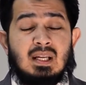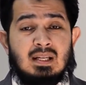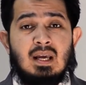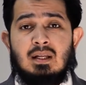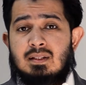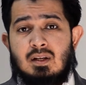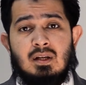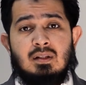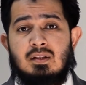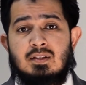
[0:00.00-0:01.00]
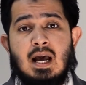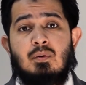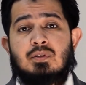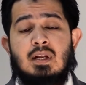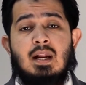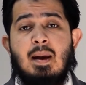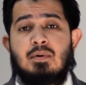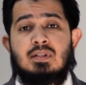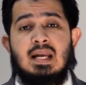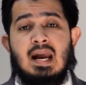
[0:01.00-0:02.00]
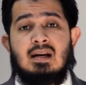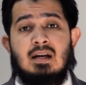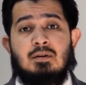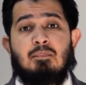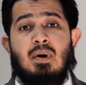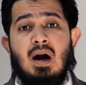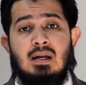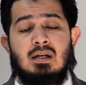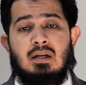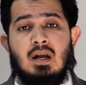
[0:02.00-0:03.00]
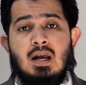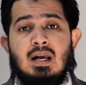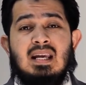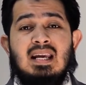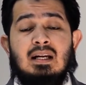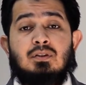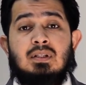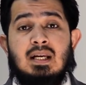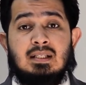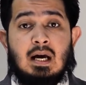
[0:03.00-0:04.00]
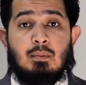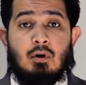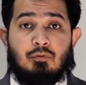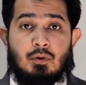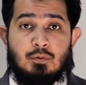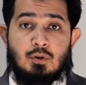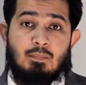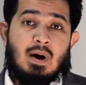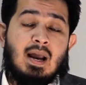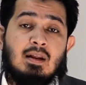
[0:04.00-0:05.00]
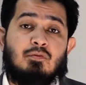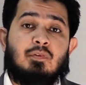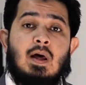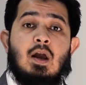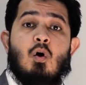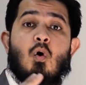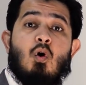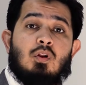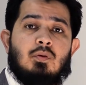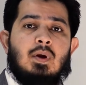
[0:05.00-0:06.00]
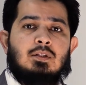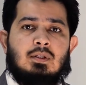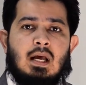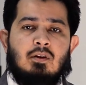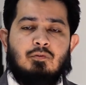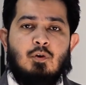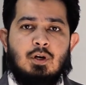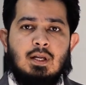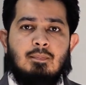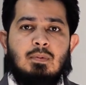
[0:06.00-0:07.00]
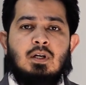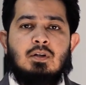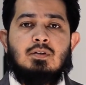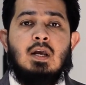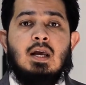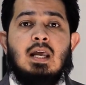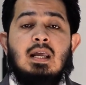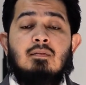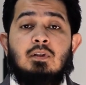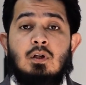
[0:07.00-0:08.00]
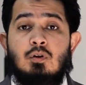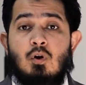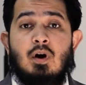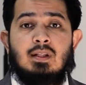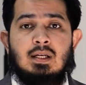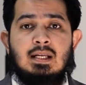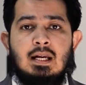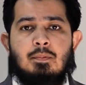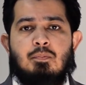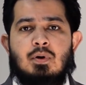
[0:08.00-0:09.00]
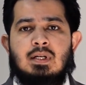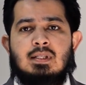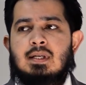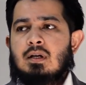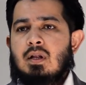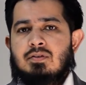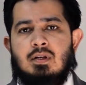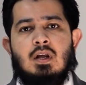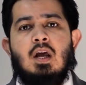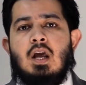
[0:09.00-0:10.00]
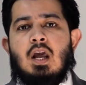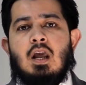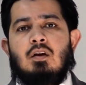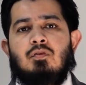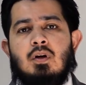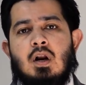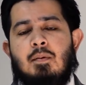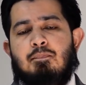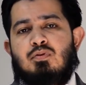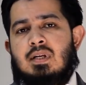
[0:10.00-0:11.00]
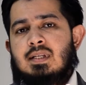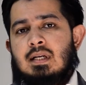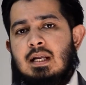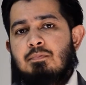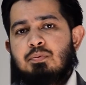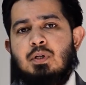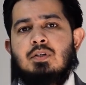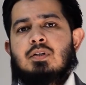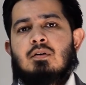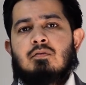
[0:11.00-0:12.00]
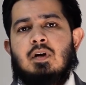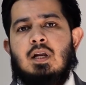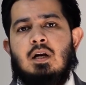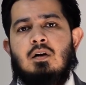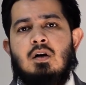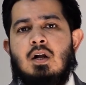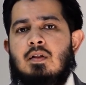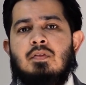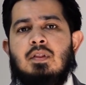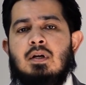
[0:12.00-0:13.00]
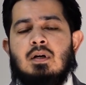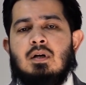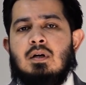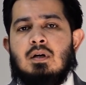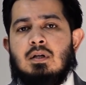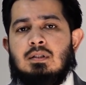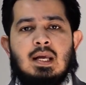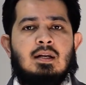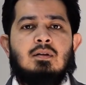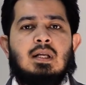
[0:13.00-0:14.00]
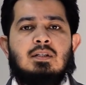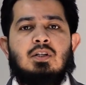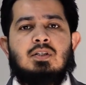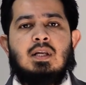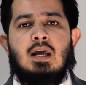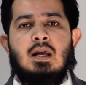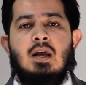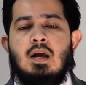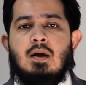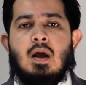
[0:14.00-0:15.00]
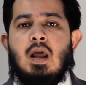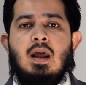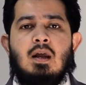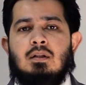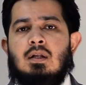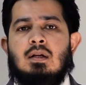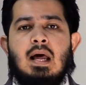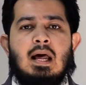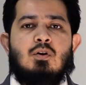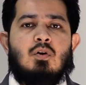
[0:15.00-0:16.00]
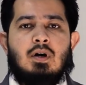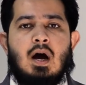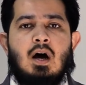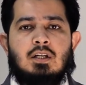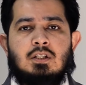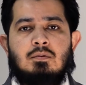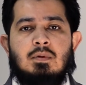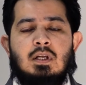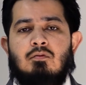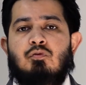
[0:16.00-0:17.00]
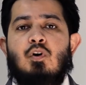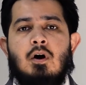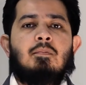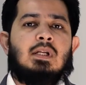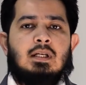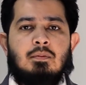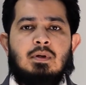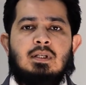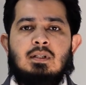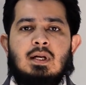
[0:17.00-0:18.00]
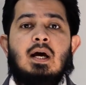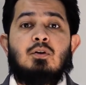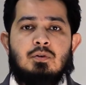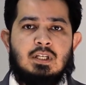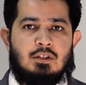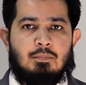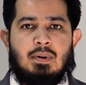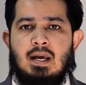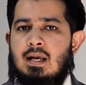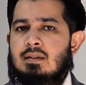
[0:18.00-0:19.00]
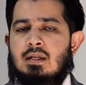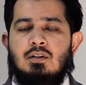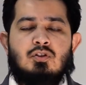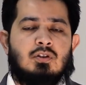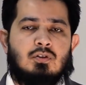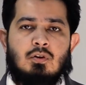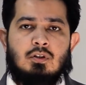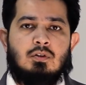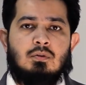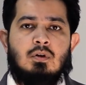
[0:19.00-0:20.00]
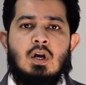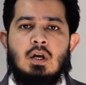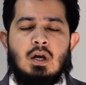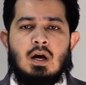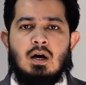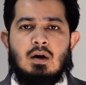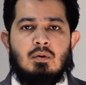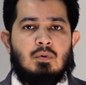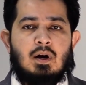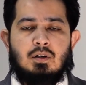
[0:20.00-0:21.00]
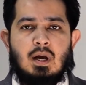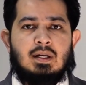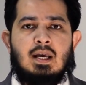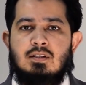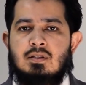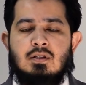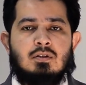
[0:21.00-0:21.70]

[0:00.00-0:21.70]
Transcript: Yeah, this guy was an Emirates airline pilot. He had to take time off from Dubai and fly all the way to California, because even the lawyer that he had appointed said, listen, if you're not present in person over here, the tenant can just say, hey, the landlord asked me, verbally committed that I don't need to pay, and then it's just going to, our case is just